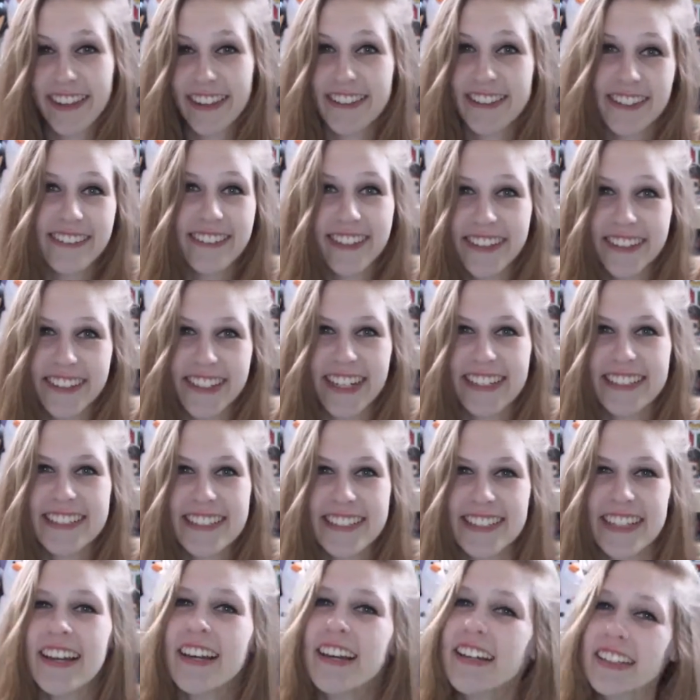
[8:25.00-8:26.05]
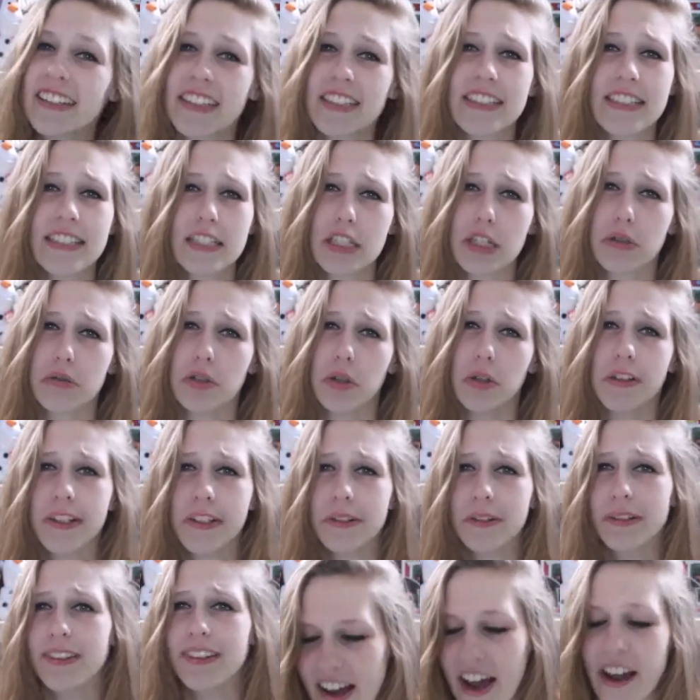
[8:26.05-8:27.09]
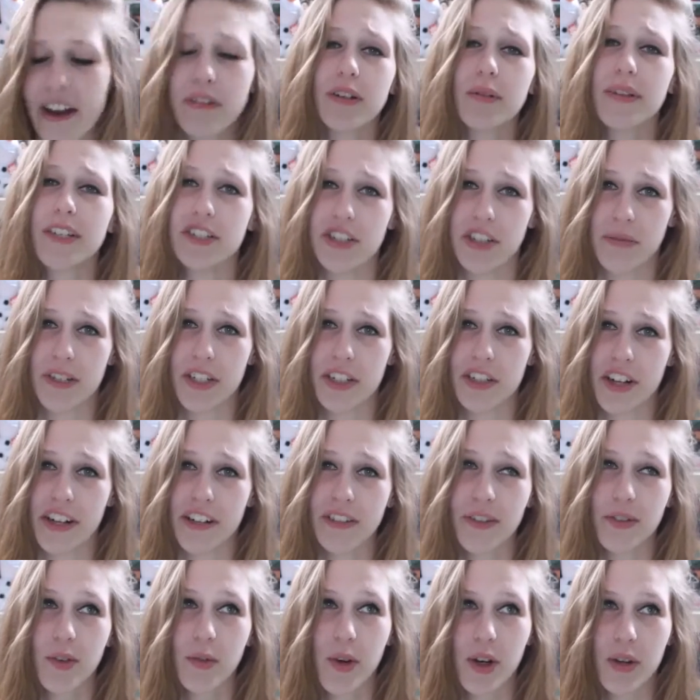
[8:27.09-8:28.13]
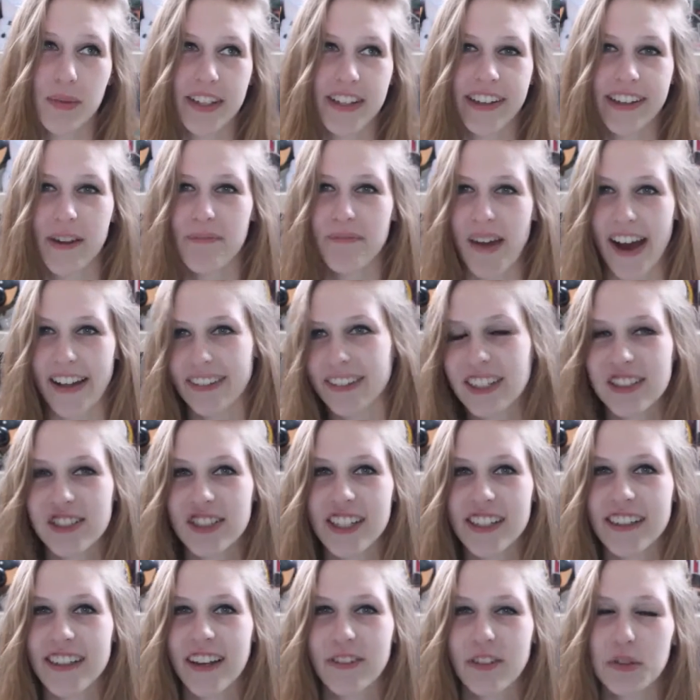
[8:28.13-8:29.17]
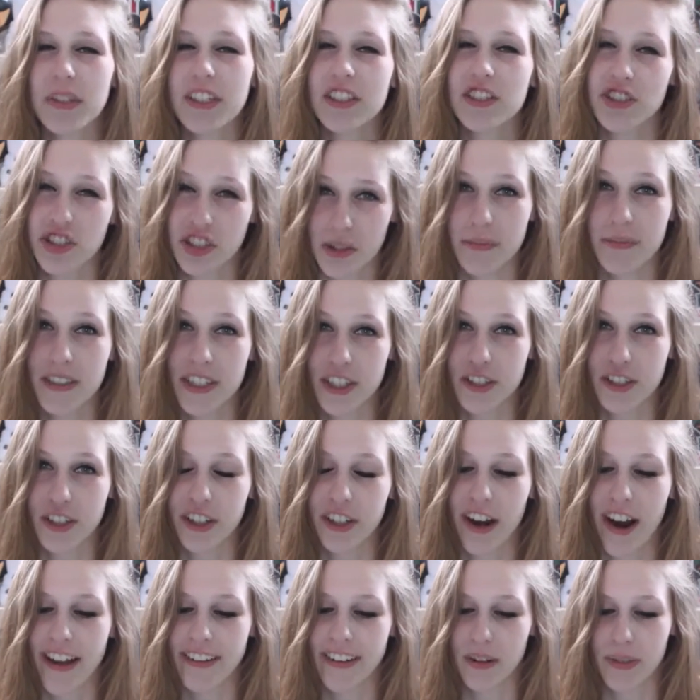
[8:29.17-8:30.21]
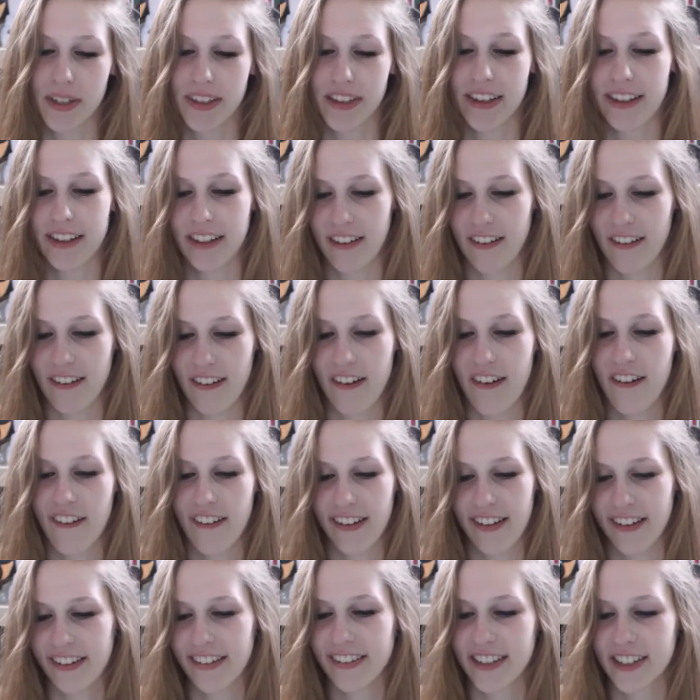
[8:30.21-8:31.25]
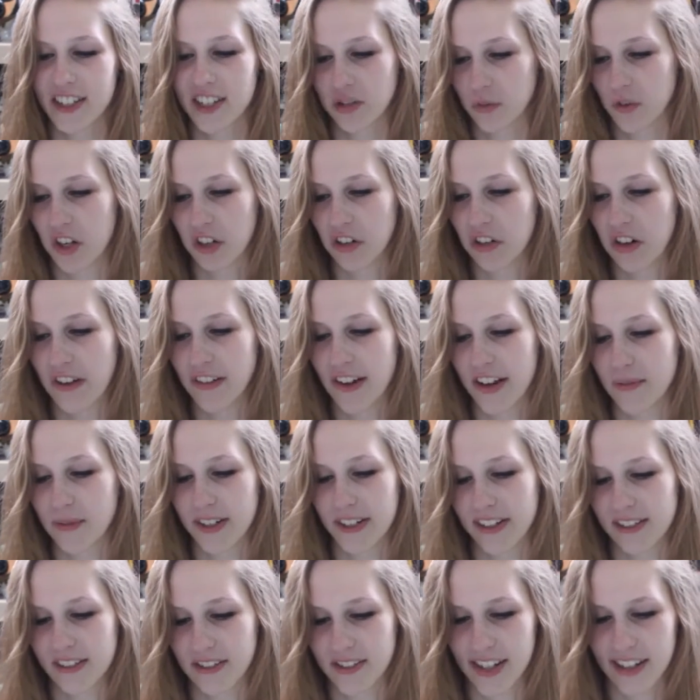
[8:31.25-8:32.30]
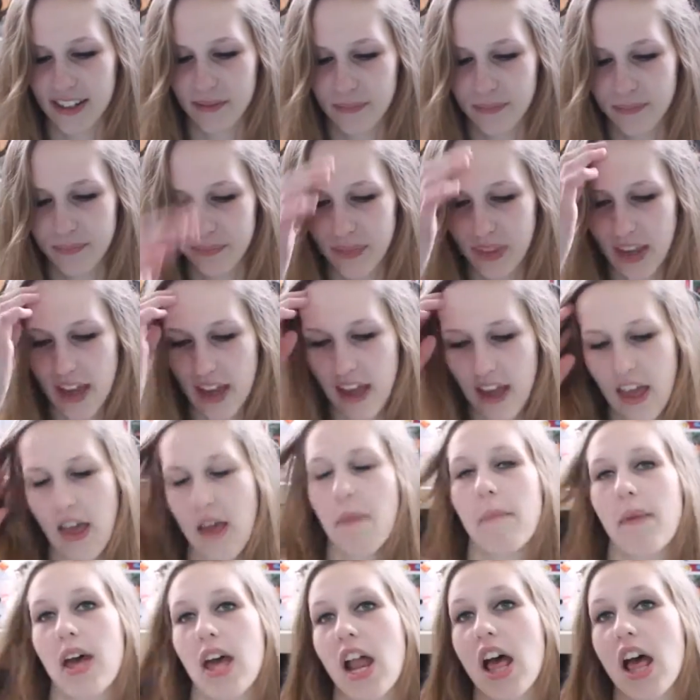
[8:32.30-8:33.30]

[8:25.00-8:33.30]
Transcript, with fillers: it's hilarious because it's so true. And I want to be a gym teacher. I don't even want to be like a math teacher or anything. I want to be a gym teacher. And I mean like, that's just running around. Anybody can do that. But,